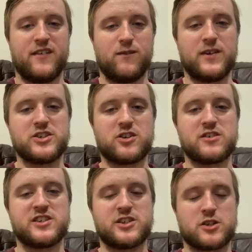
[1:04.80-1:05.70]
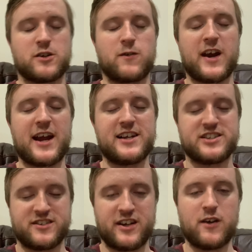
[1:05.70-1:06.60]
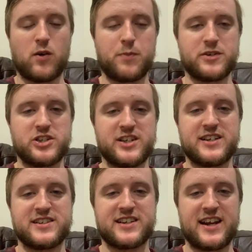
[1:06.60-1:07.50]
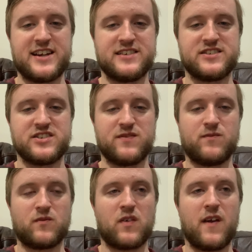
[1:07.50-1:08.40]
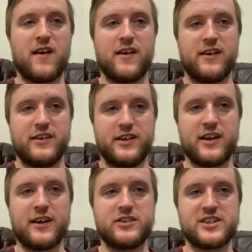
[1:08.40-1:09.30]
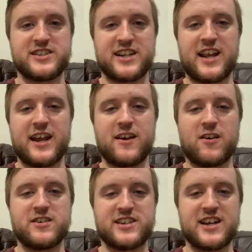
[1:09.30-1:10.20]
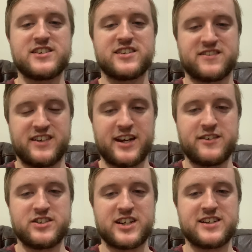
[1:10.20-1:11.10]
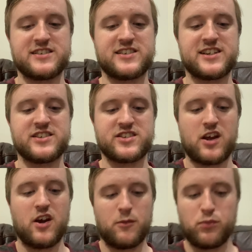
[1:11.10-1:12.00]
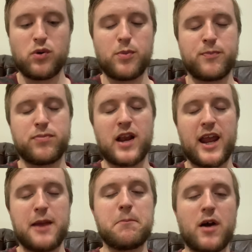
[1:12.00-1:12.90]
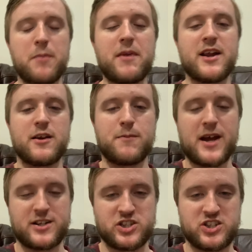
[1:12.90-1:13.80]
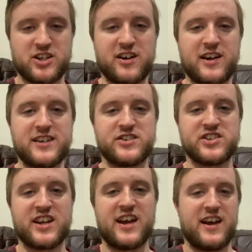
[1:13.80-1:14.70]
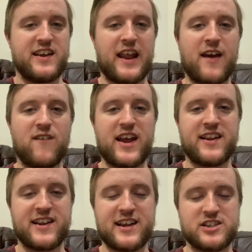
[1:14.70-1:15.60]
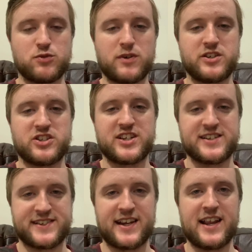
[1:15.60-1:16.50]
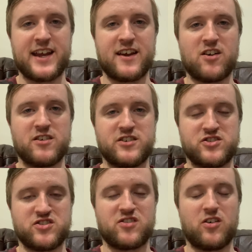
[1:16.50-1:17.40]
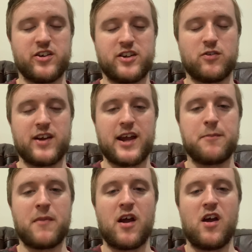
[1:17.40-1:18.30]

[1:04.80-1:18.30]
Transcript: we started to create a few opportunities. You know, Jesse Lingard had a few chances, probably my man of the match tonight. Now, if this was Jesse Lingard's final game,